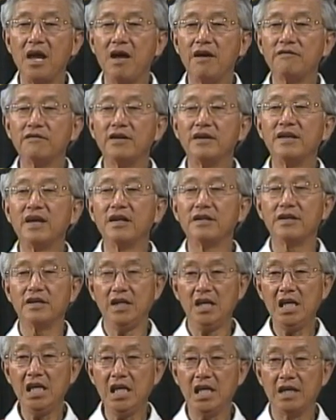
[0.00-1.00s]
have another
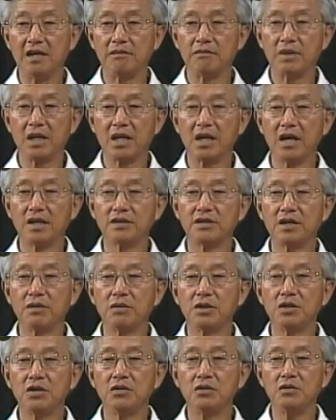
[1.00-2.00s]
E because there
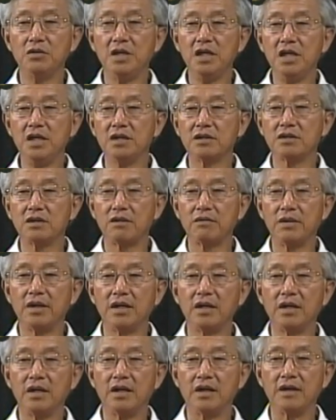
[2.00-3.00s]
were two E's
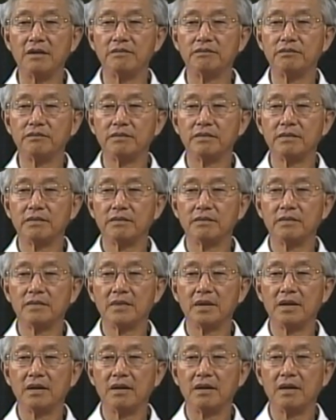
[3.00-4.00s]
already here.
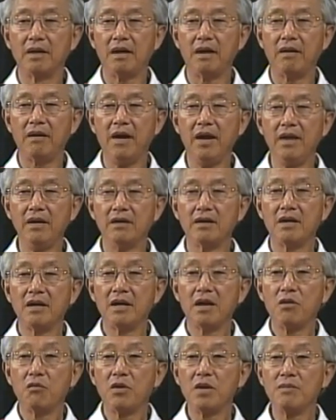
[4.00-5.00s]
All right?
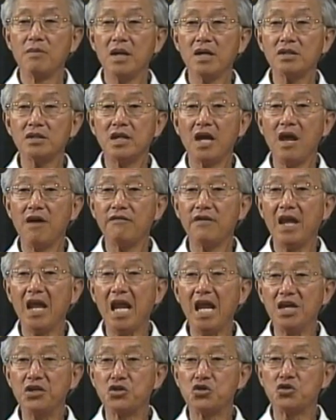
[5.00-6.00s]
We must have
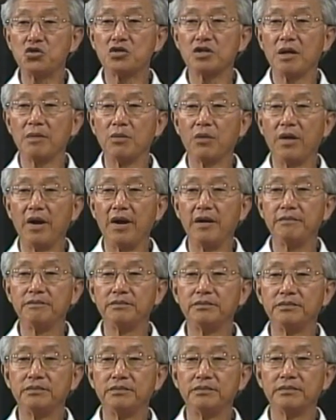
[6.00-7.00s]
H somewhere.
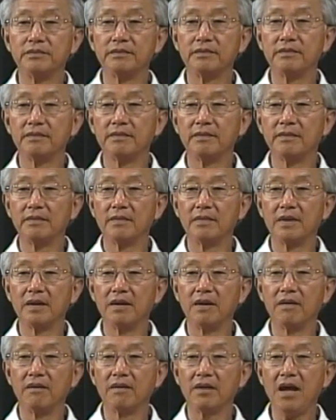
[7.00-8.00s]

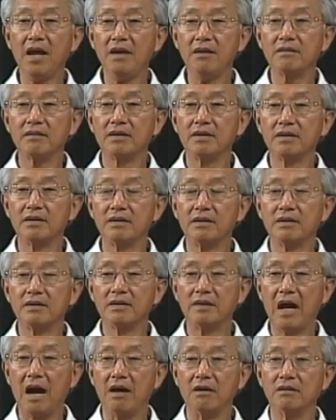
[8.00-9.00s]
Okay?
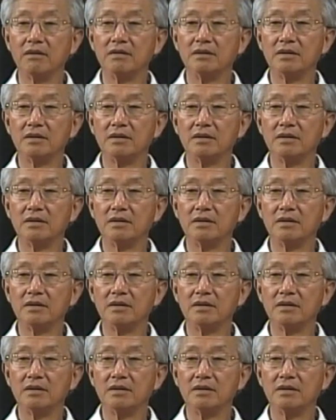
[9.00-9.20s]
Now,